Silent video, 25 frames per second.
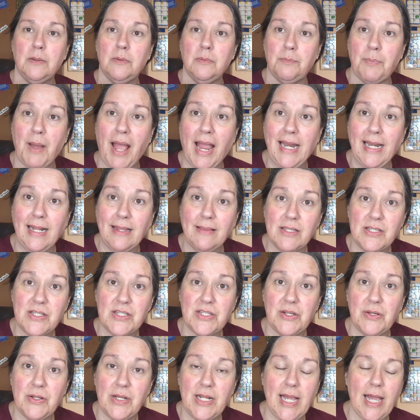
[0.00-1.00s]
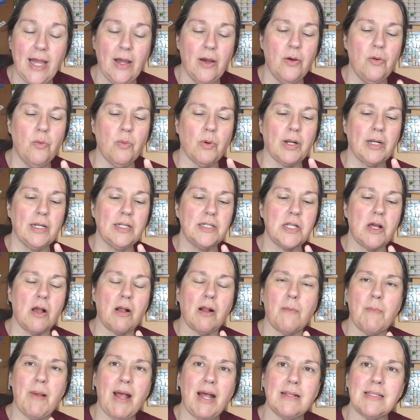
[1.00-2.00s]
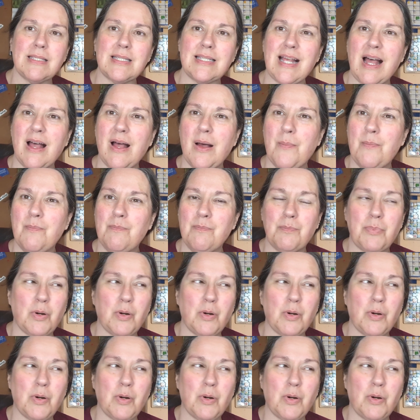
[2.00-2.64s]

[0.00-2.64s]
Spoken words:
painting the studio. We're going to talk about some